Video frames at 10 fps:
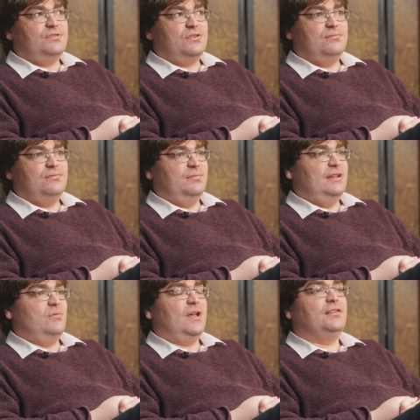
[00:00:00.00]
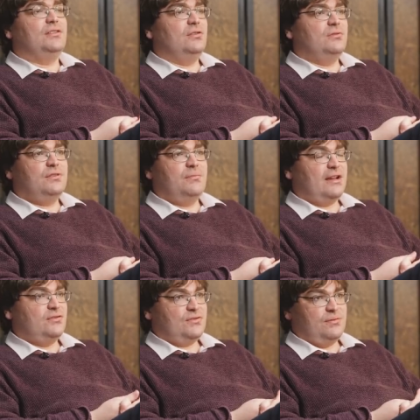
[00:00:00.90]
presumably when the
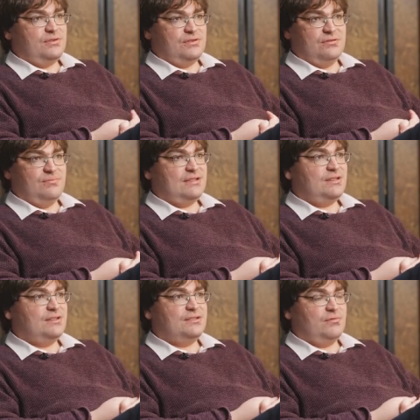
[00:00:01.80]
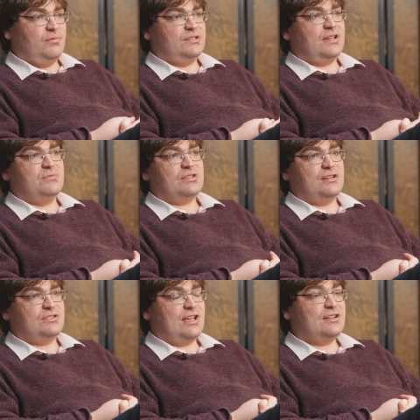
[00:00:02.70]
manuscript is submitted at the same
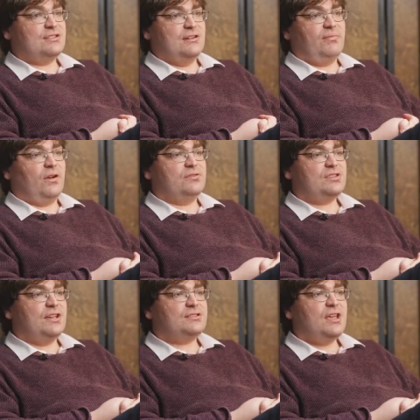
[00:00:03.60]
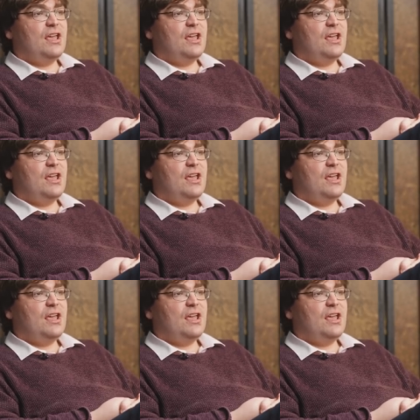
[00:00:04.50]
stage as the editing process.